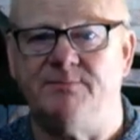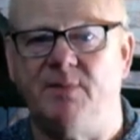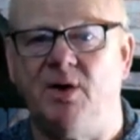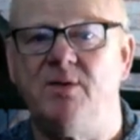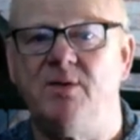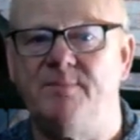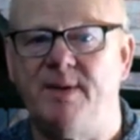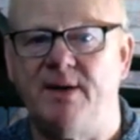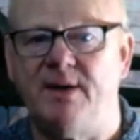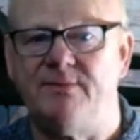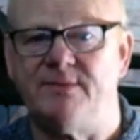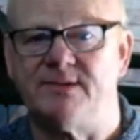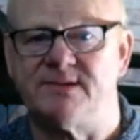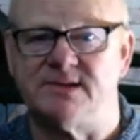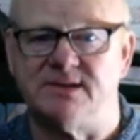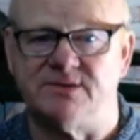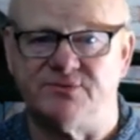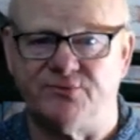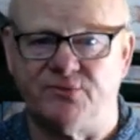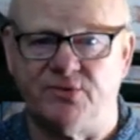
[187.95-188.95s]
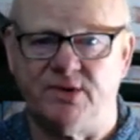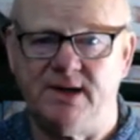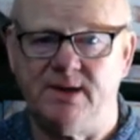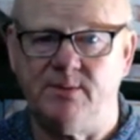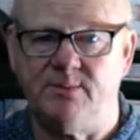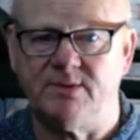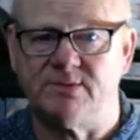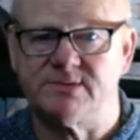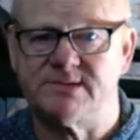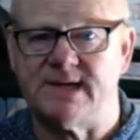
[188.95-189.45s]
my bonuses really
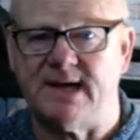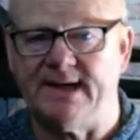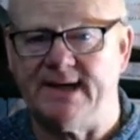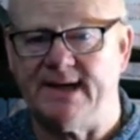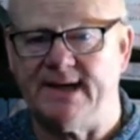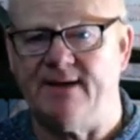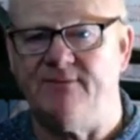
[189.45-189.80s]
will take